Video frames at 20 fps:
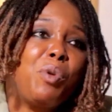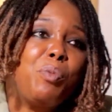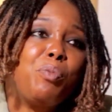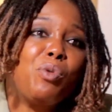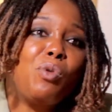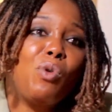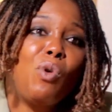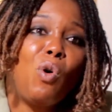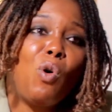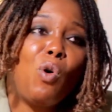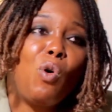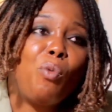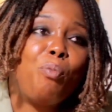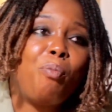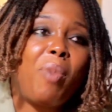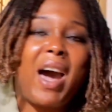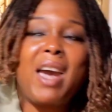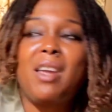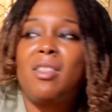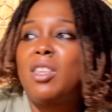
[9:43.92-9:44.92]
People
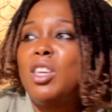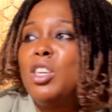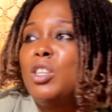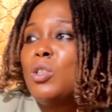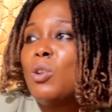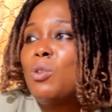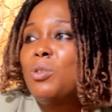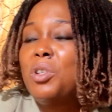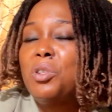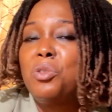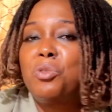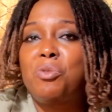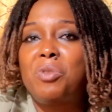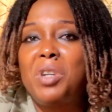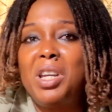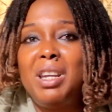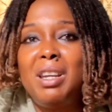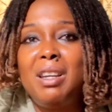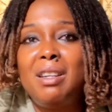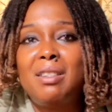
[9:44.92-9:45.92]
go buy things on the
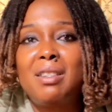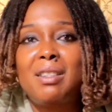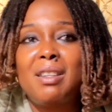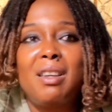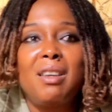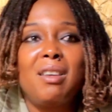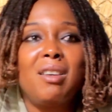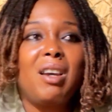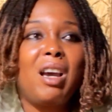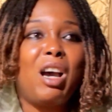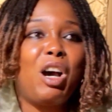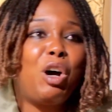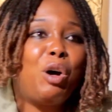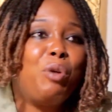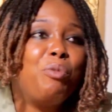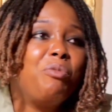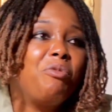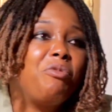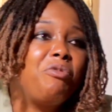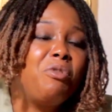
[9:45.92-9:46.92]
streets,
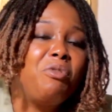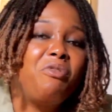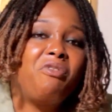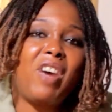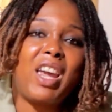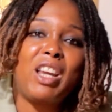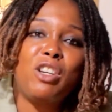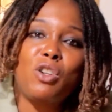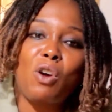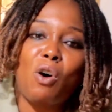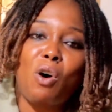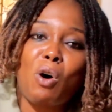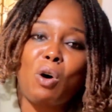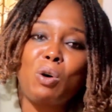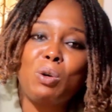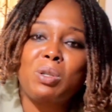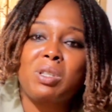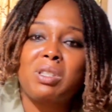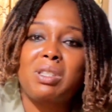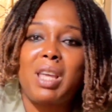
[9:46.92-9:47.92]
food
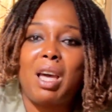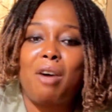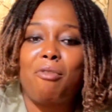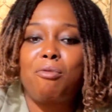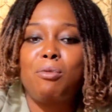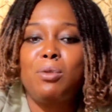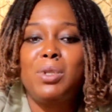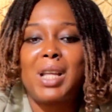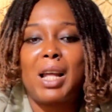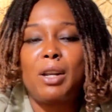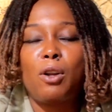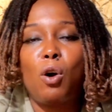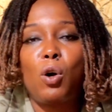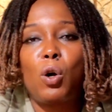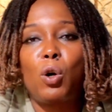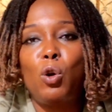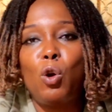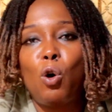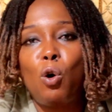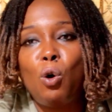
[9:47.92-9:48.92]
vendors, their foods are
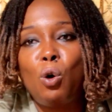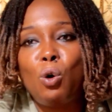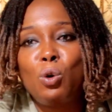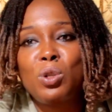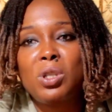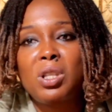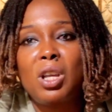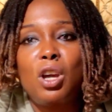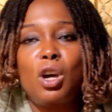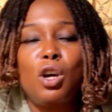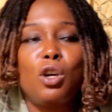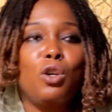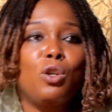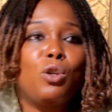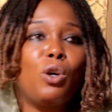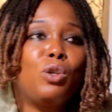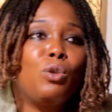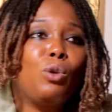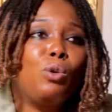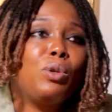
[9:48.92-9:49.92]
not closed,
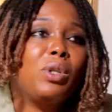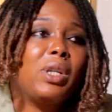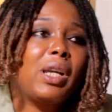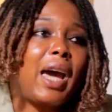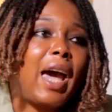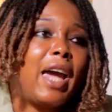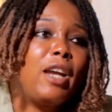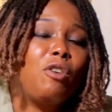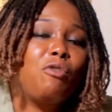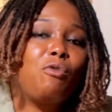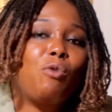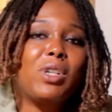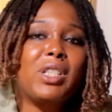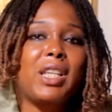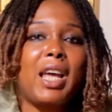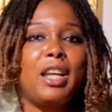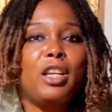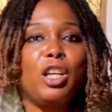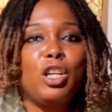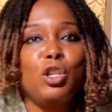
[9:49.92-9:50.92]
you don't know the kind of
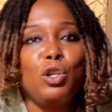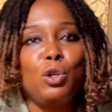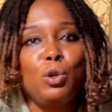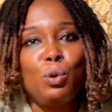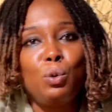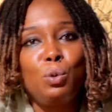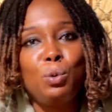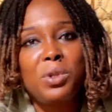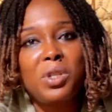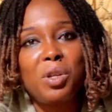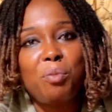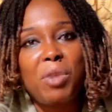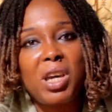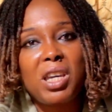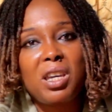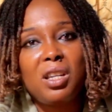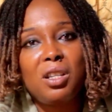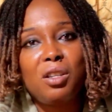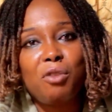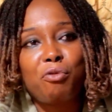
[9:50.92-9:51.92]
water they use in
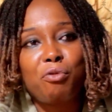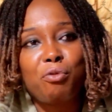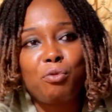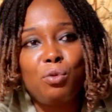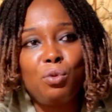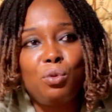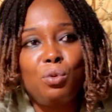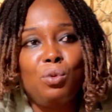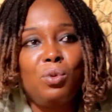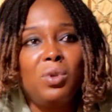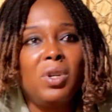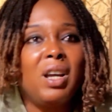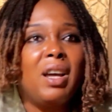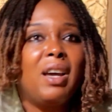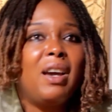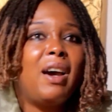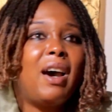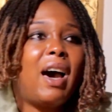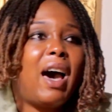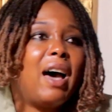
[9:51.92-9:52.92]
making the food,
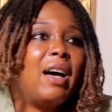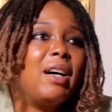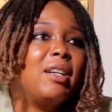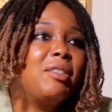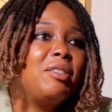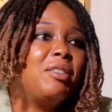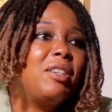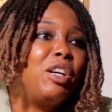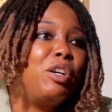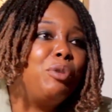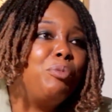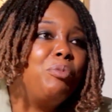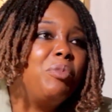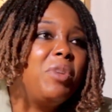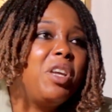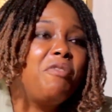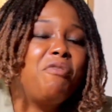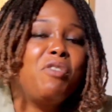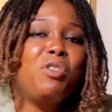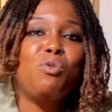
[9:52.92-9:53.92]
and
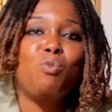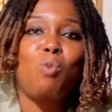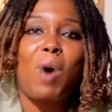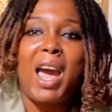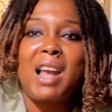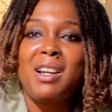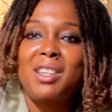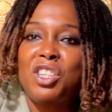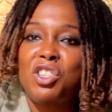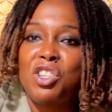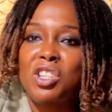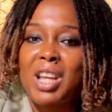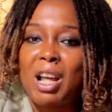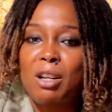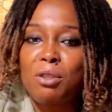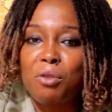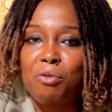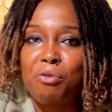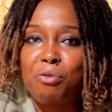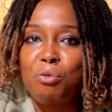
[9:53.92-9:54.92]
even while
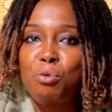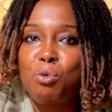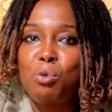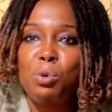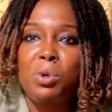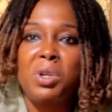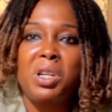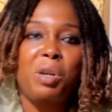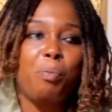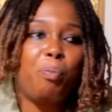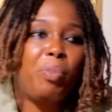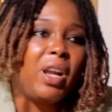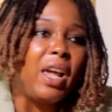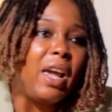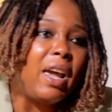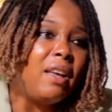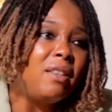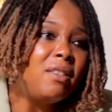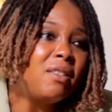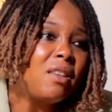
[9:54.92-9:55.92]
dishing out the food, the
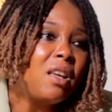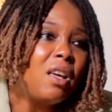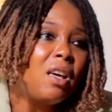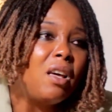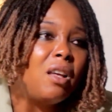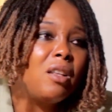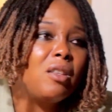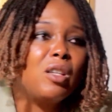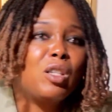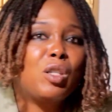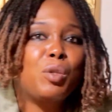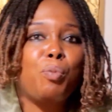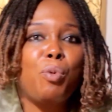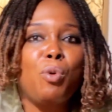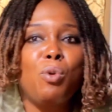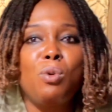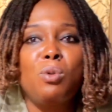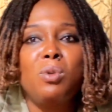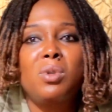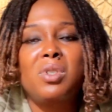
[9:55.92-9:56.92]
plates, the
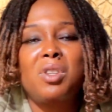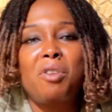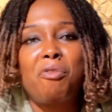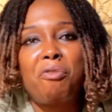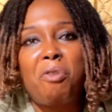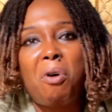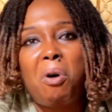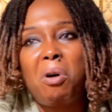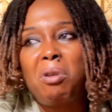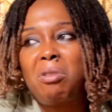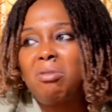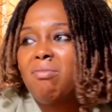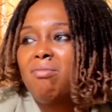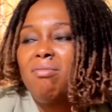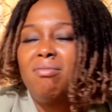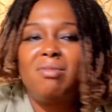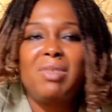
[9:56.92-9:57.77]
spoons, the fork,